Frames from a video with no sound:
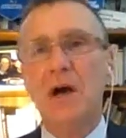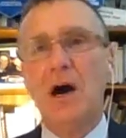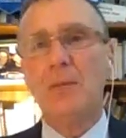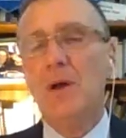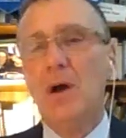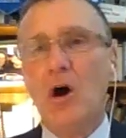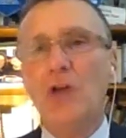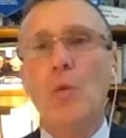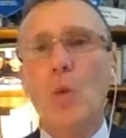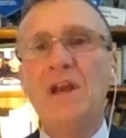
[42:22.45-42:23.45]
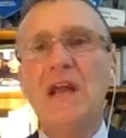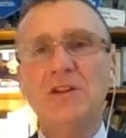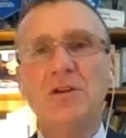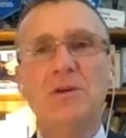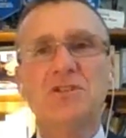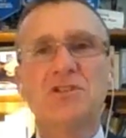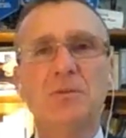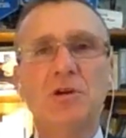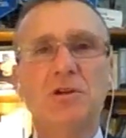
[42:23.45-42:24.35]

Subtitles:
On the one hand, there is some good